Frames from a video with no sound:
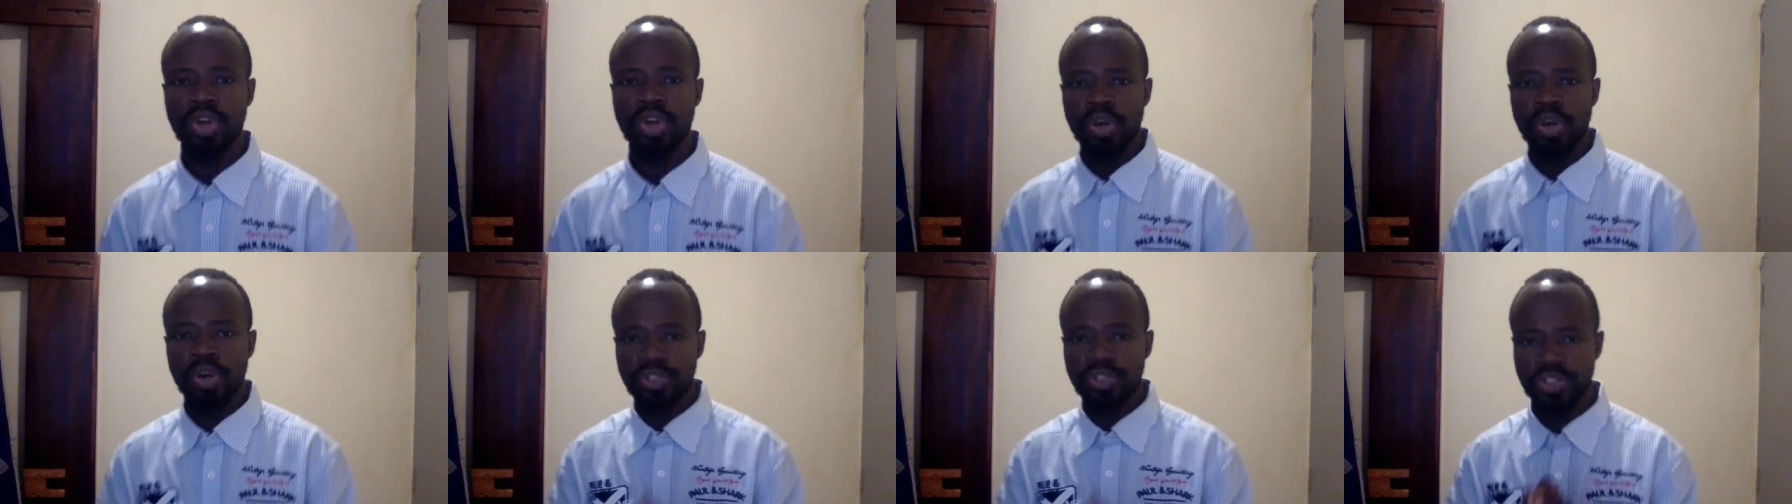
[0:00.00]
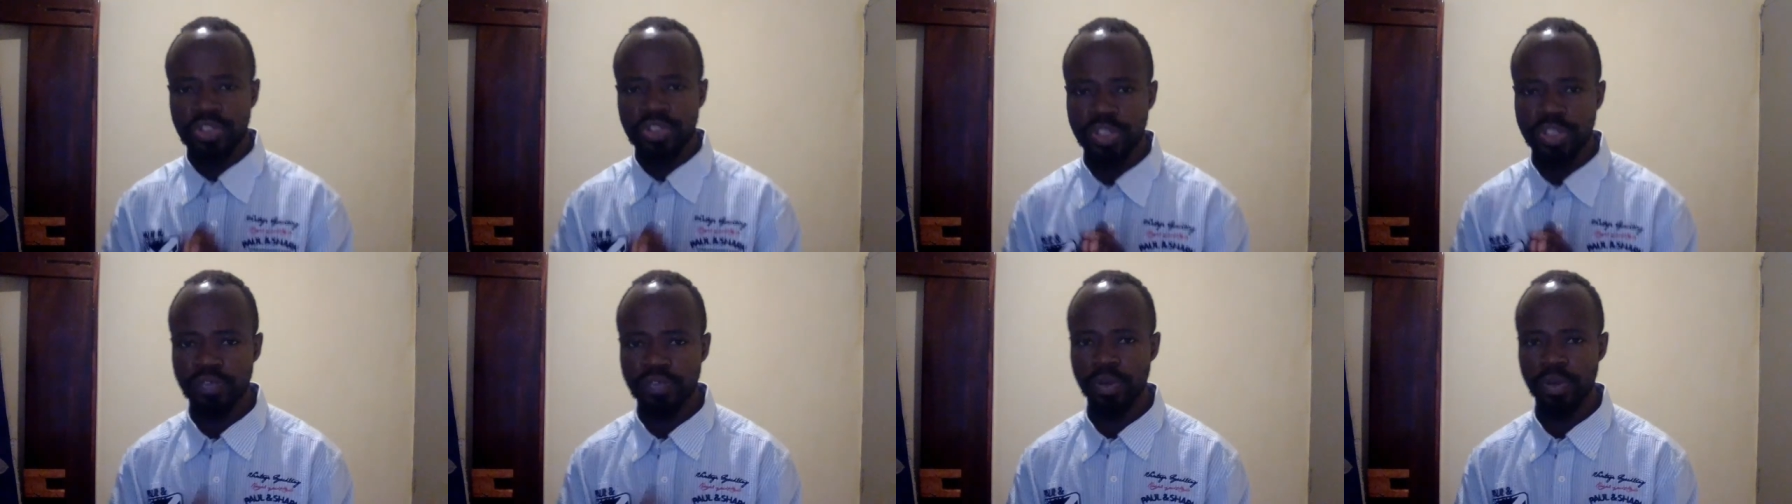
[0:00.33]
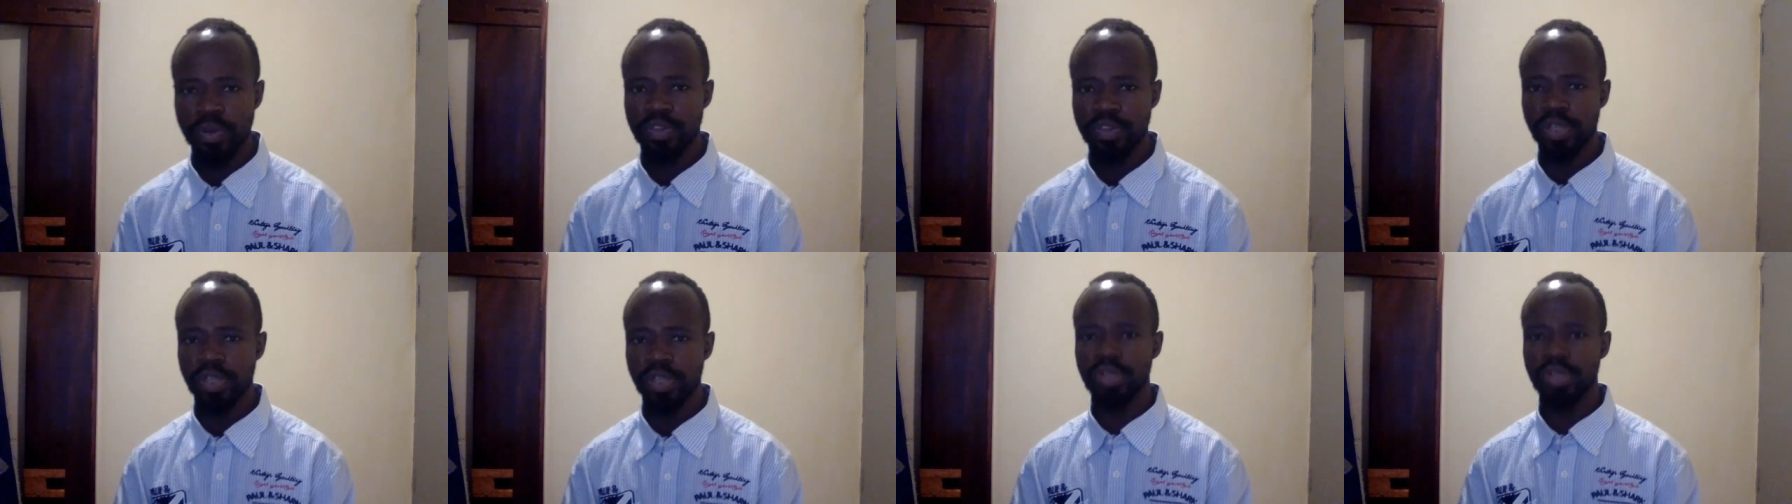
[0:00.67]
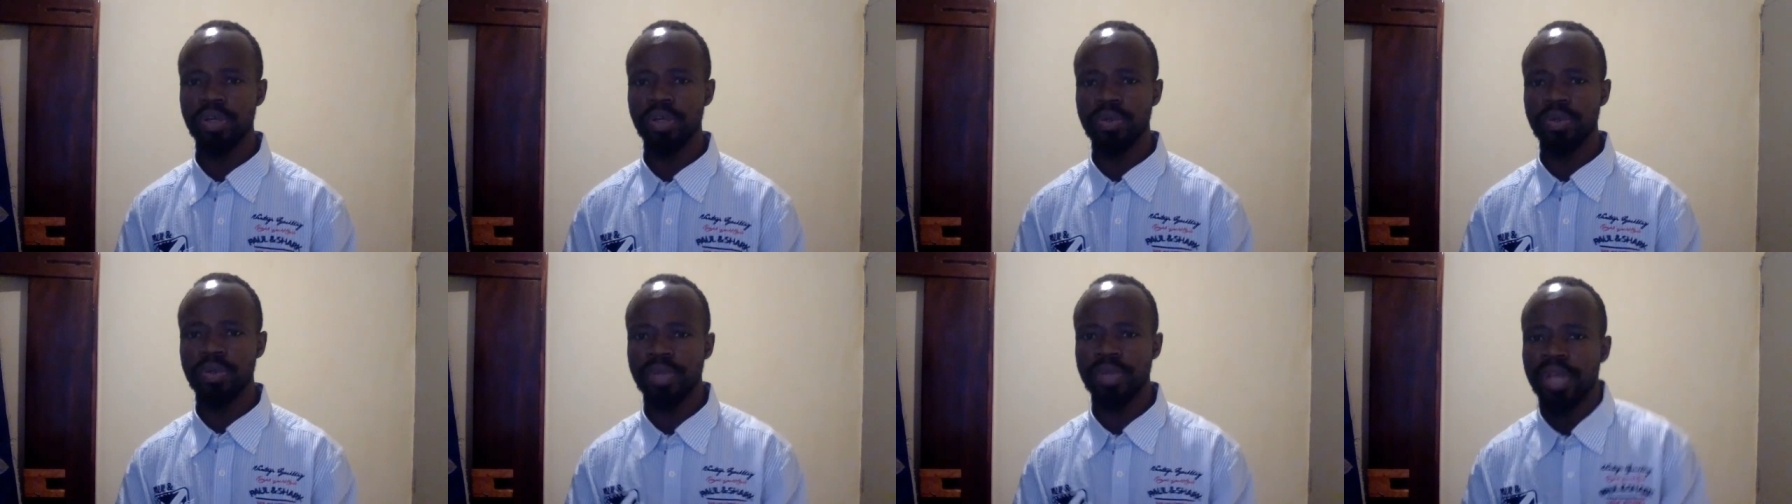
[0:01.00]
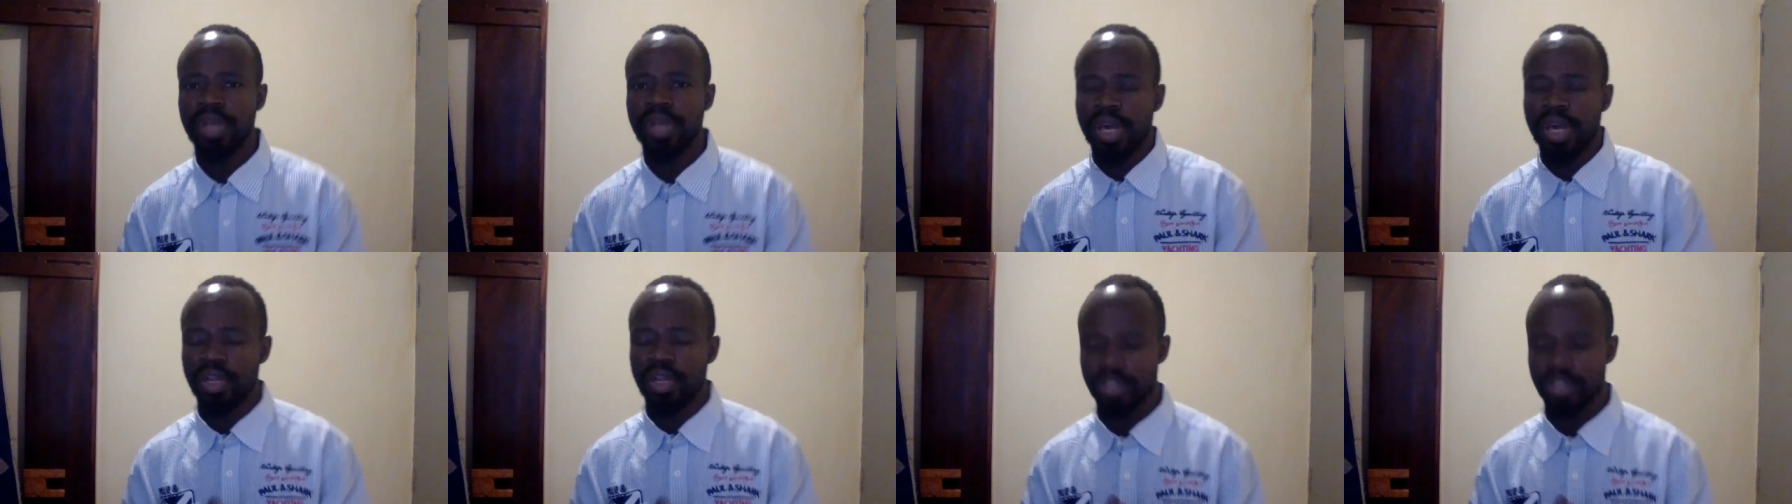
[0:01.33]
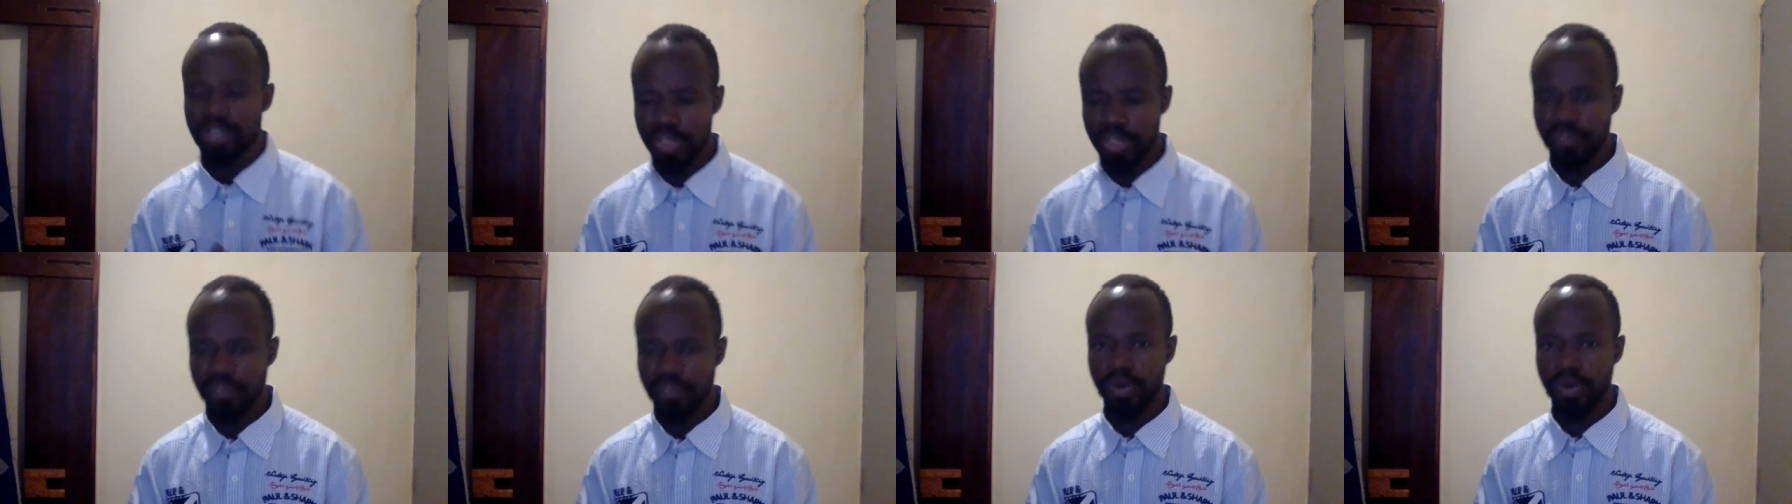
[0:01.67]
Receive all the glory,
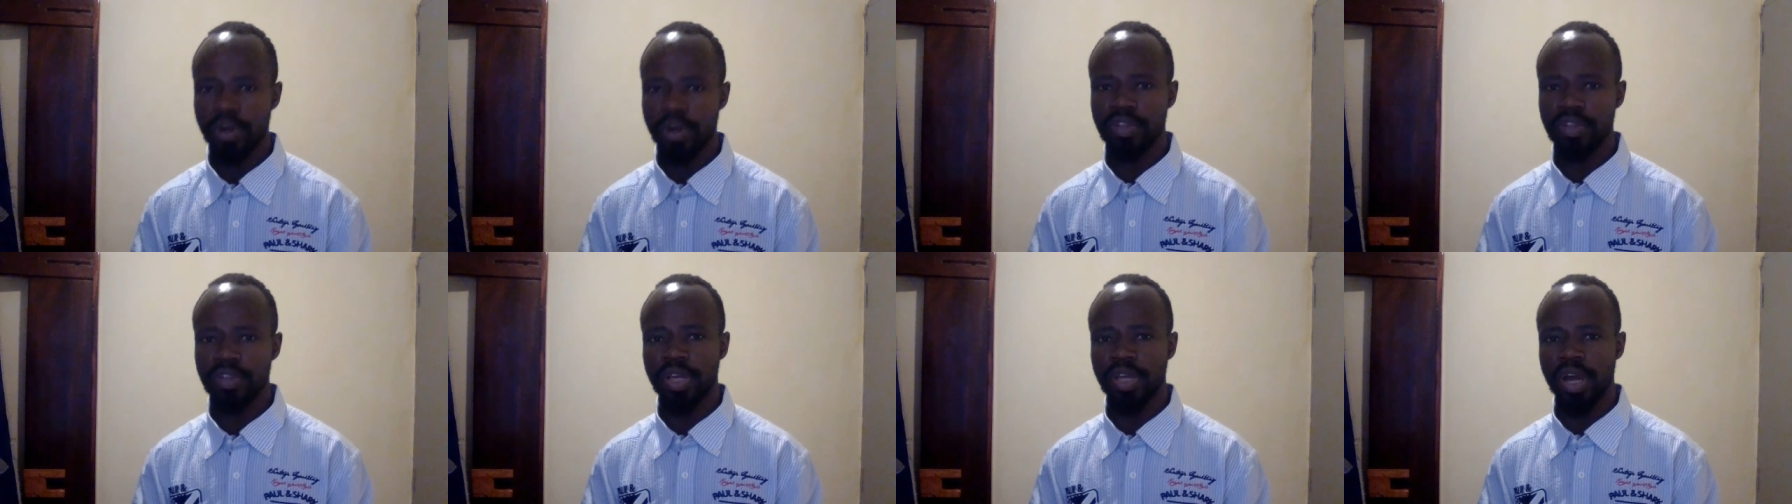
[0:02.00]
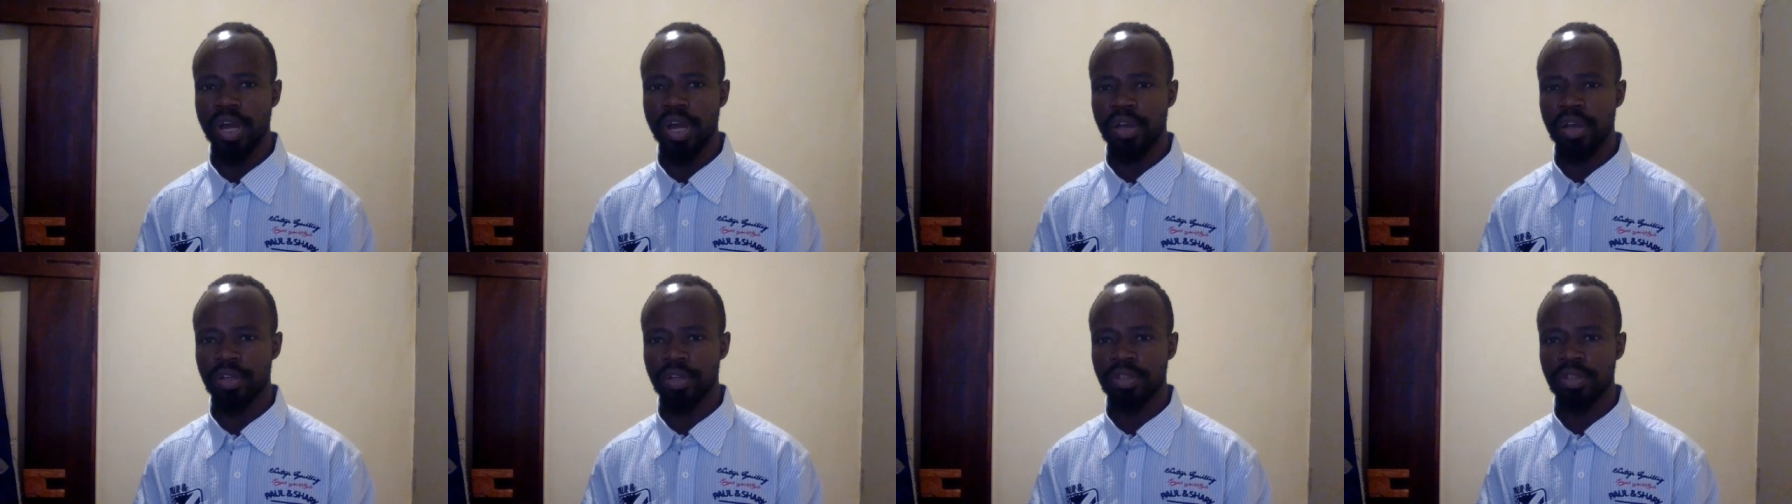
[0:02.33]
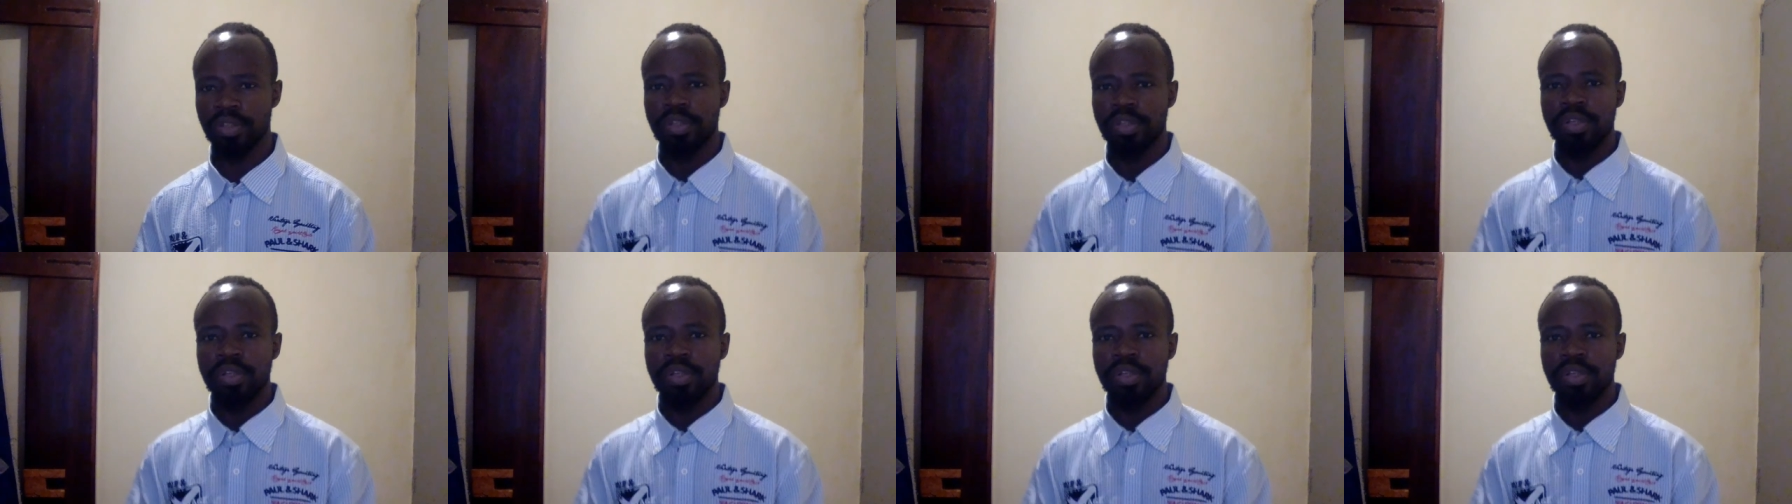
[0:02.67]
receive all the honor.